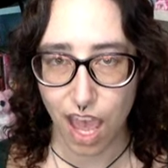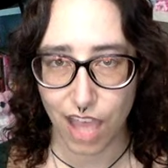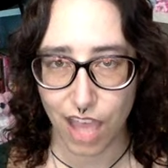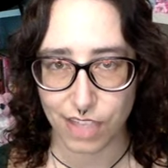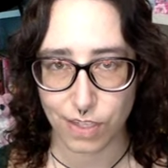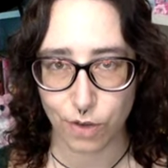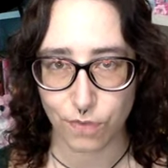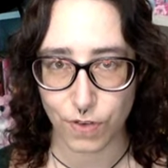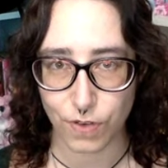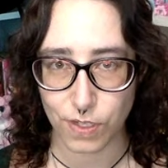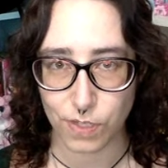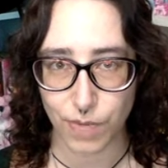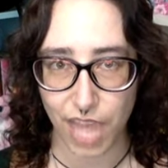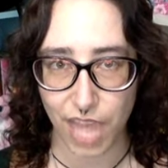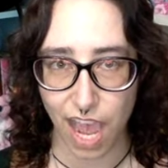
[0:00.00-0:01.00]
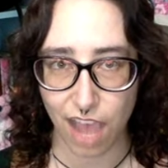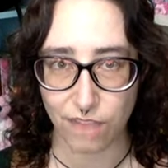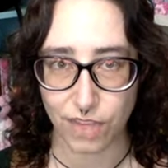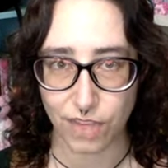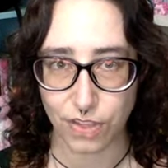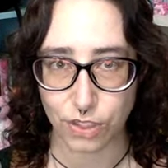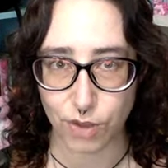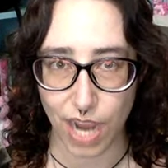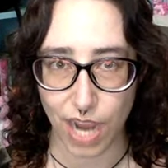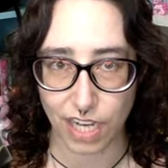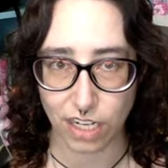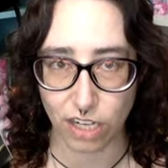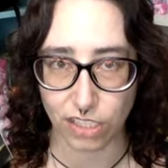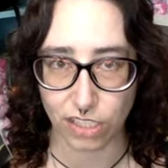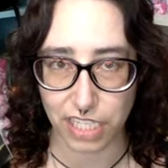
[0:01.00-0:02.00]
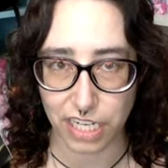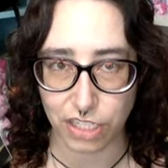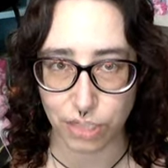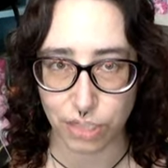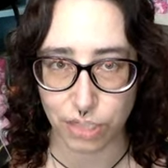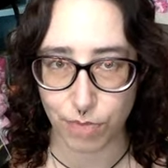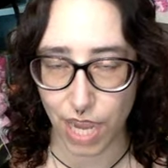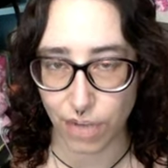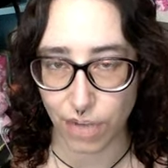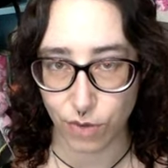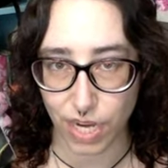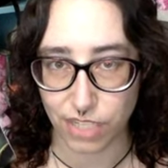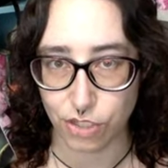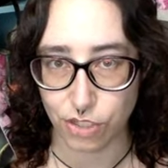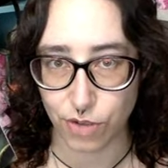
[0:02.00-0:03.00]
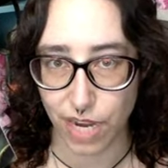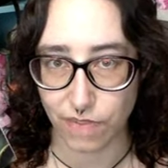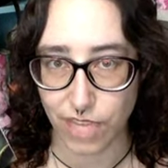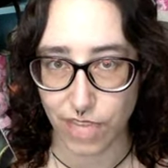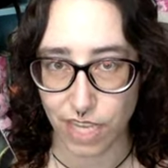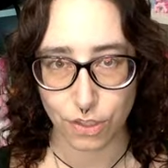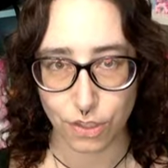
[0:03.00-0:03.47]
So first we have The Dragon Unleashed by Grace Draven,